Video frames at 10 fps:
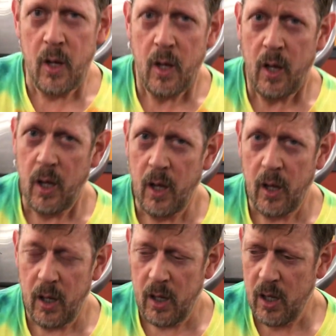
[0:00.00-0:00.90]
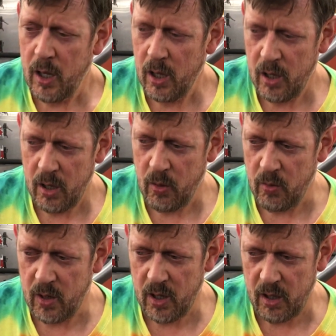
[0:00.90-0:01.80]
yourself, or did you hear
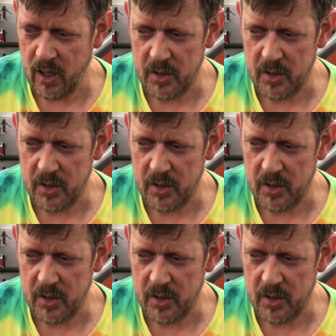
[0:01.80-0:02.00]
about